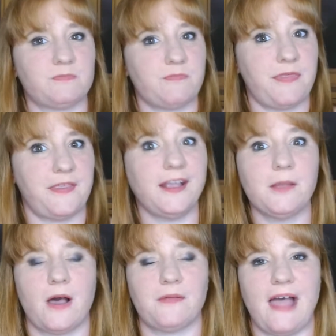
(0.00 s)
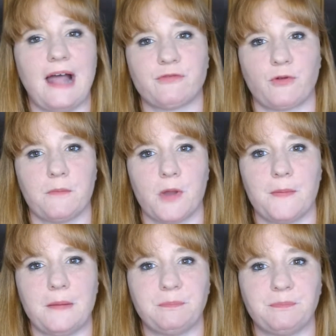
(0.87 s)
think about that for a
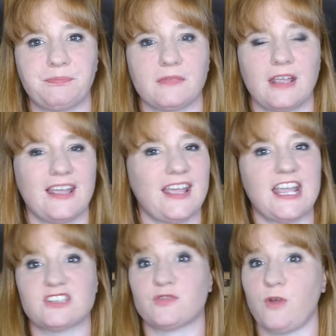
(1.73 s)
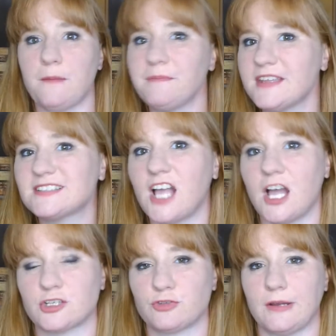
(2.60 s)
moment. He's from this
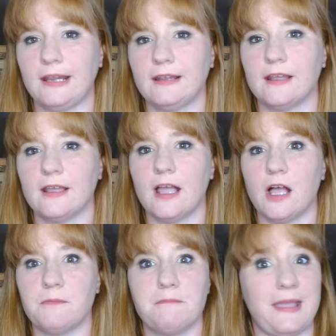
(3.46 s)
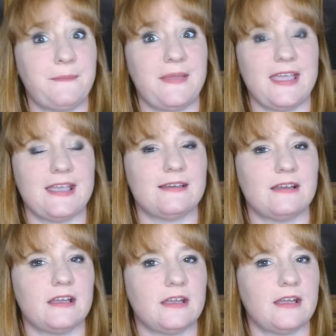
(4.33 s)
country. Maybe
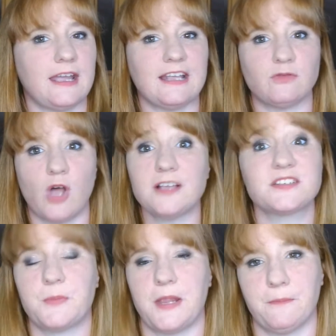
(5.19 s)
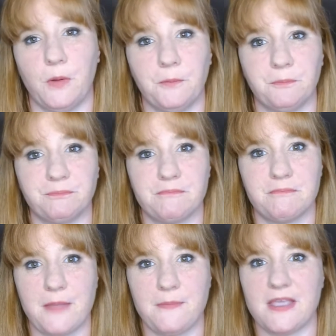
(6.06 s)
he lost people.
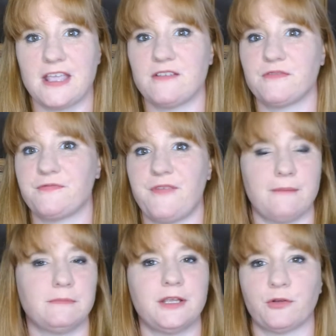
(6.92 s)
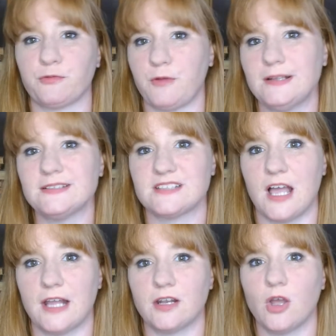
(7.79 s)
Maybe family or friends
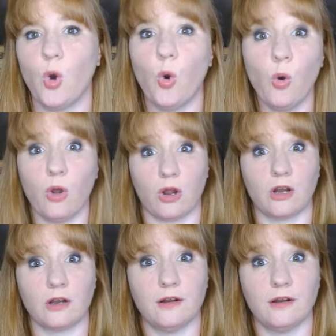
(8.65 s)
died. Or